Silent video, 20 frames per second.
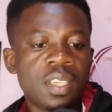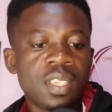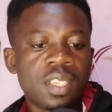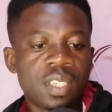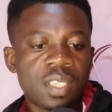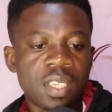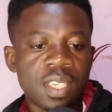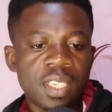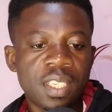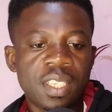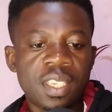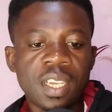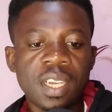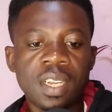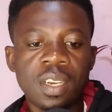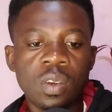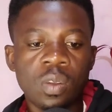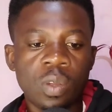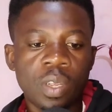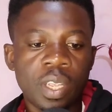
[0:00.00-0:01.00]

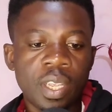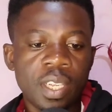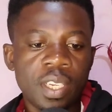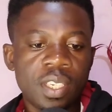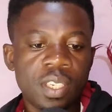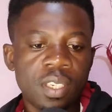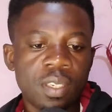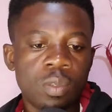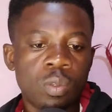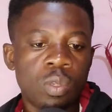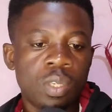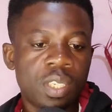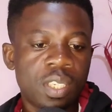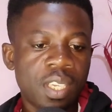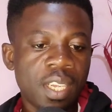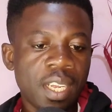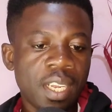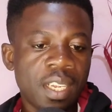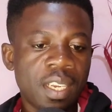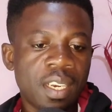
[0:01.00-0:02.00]
center location to
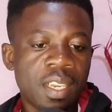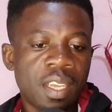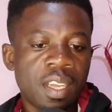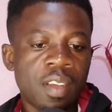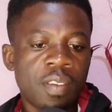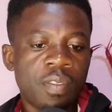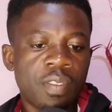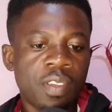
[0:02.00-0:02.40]
check the